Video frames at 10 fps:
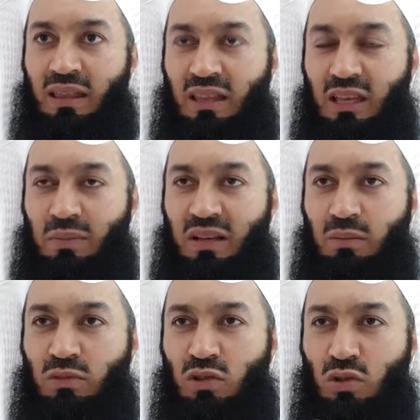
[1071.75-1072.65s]
they
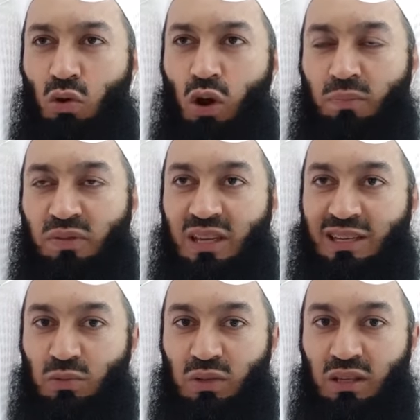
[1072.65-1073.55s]
become so
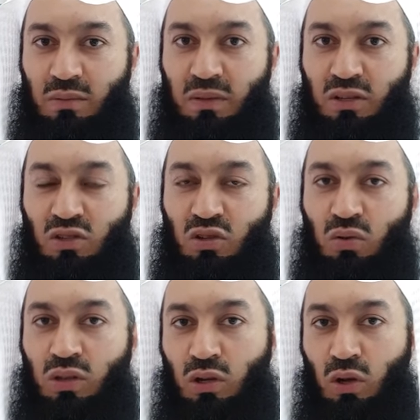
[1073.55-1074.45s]
obsessed with it, because, you
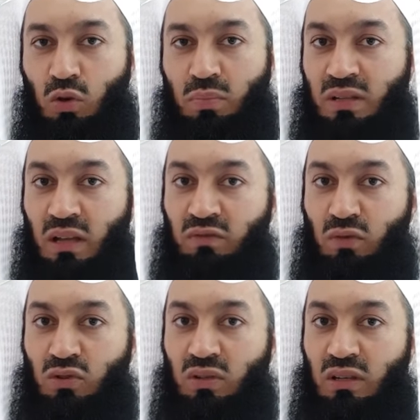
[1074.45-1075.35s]
know, the globe is
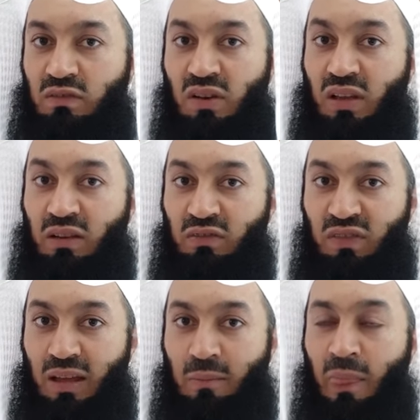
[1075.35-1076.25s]
unfortunately very
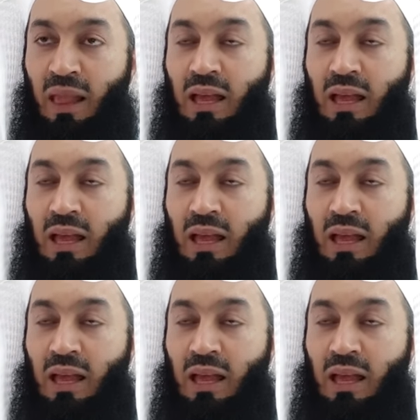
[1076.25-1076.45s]
unfair.